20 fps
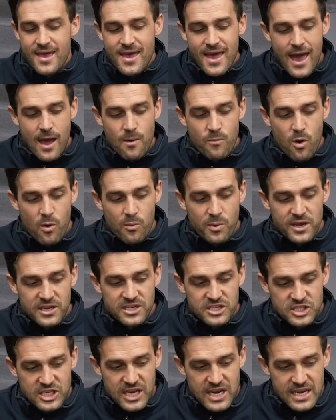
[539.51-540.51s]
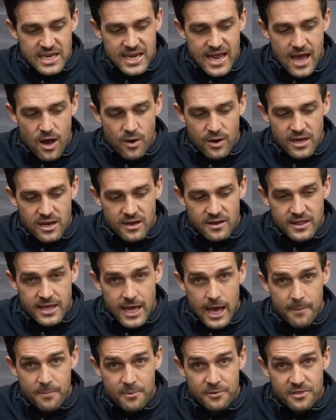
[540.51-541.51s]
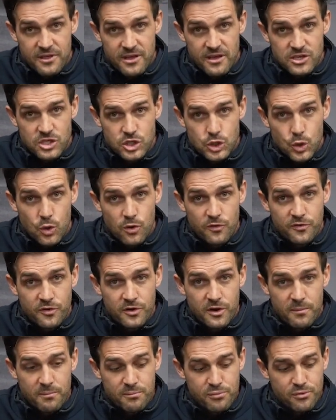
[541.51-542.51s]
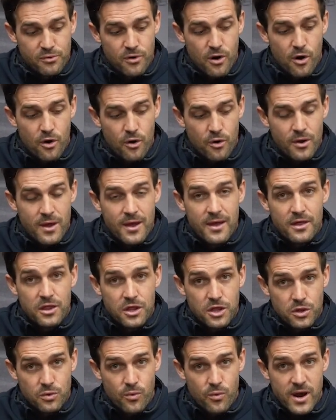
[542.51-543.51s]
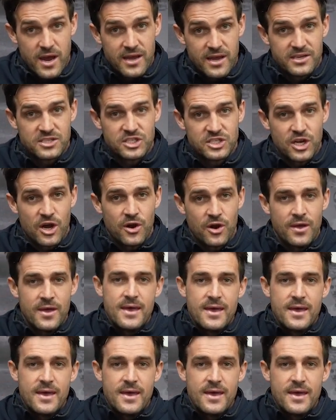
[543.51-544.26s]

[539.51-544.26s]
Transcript: and what we see now in the upper, the Endorphin Pro 3. So